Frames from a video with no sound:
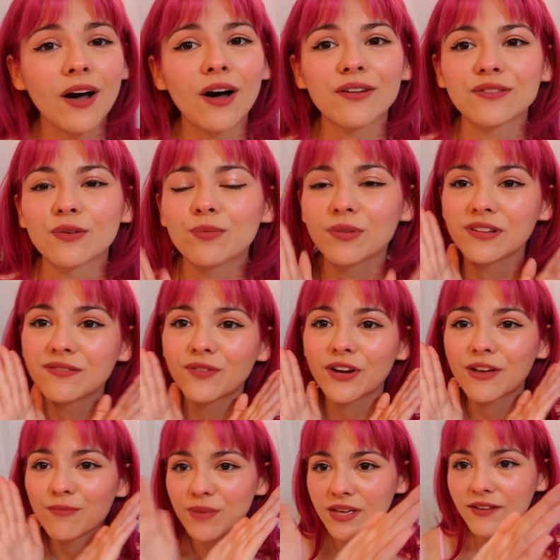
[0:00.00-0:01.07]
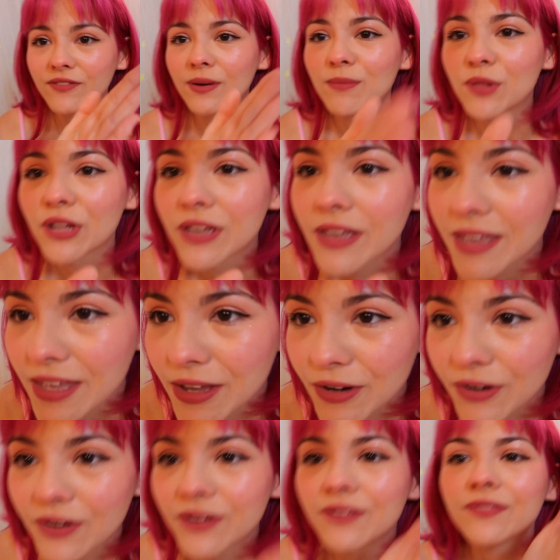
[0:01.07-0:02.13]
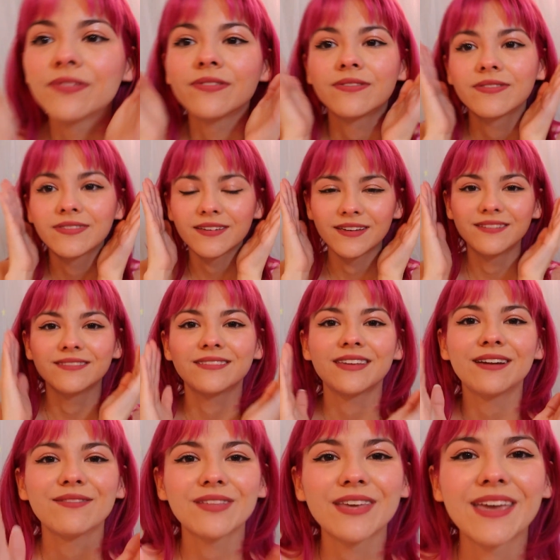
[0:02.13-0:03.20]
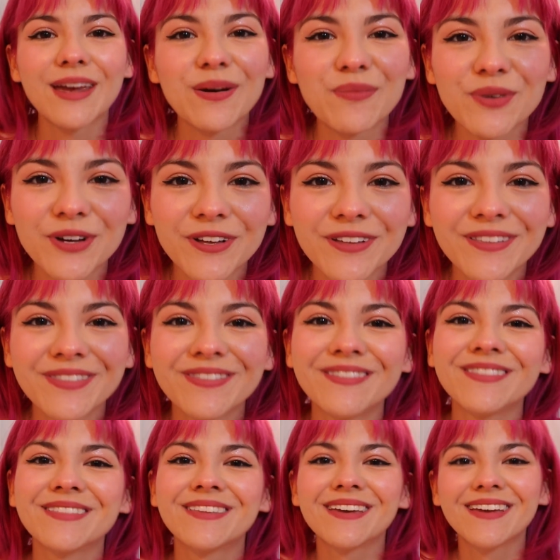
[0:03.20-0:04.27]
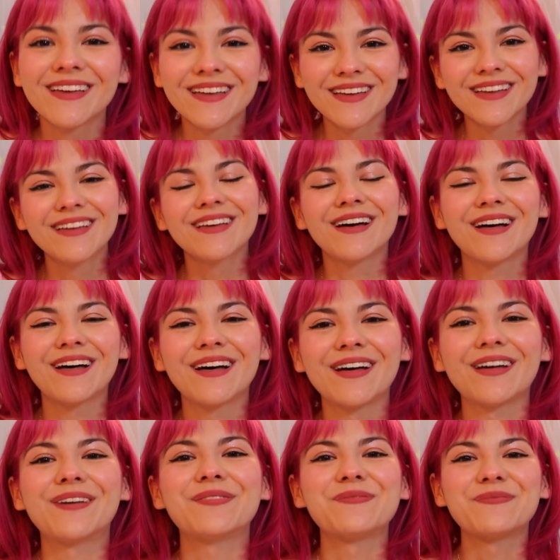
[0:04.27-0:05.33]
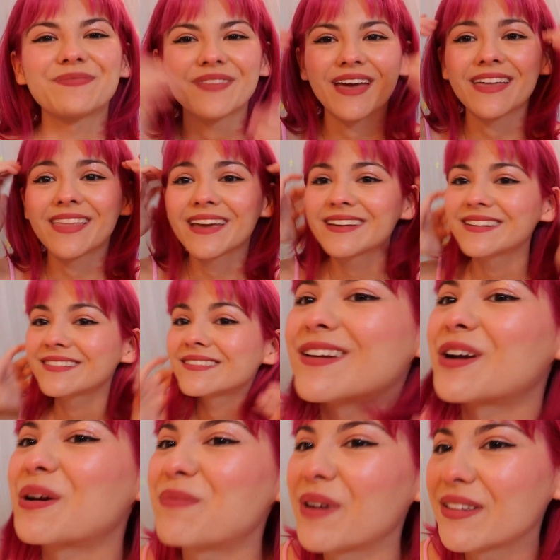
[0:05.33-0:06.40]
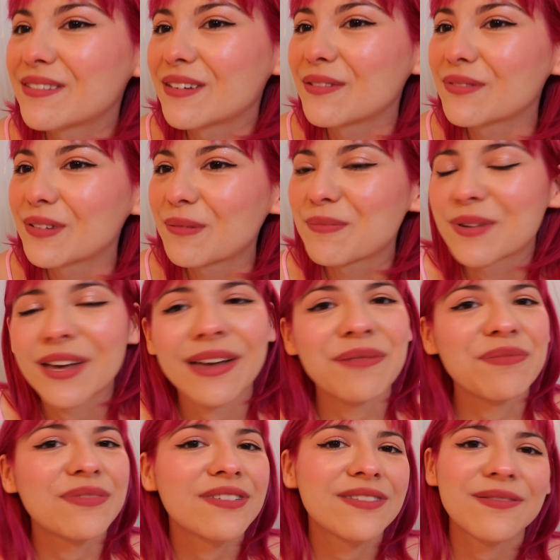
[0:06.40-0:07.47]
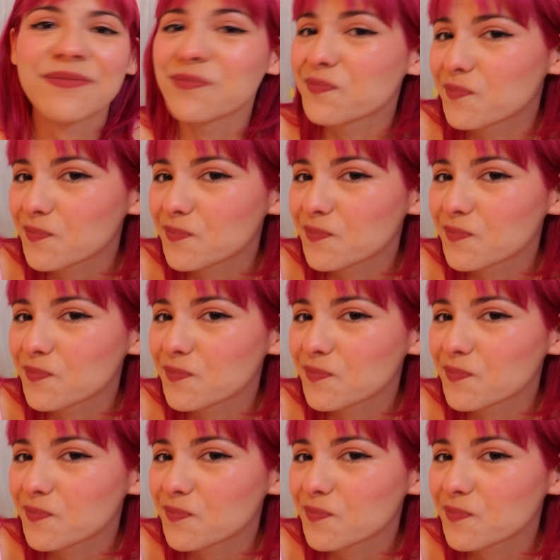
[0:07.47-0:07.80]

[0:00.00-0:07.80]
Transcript: Also, please forgive me if I'm looking here instead of the camera. I like to stare at myself sometimes.